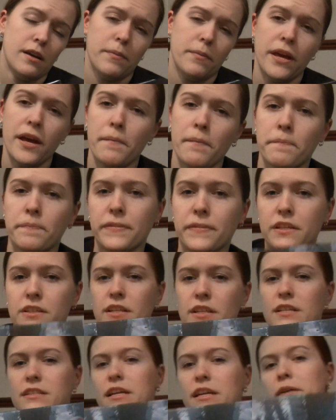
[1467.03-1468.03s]
But yeah,
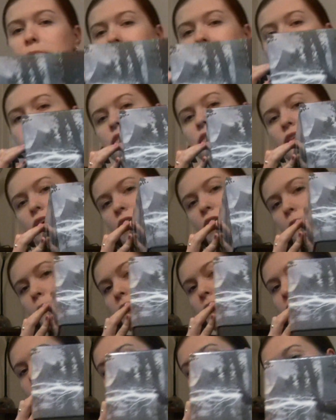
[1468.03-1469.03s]
so there's that.
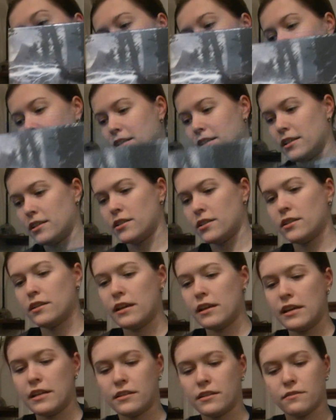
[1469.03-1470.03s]
It's a nice collection.
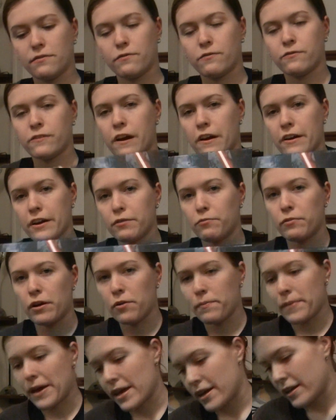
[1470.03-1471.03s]
It's very
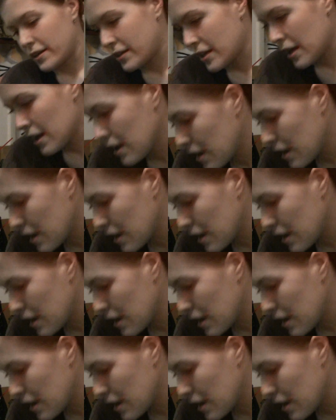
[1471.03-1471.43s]
well made.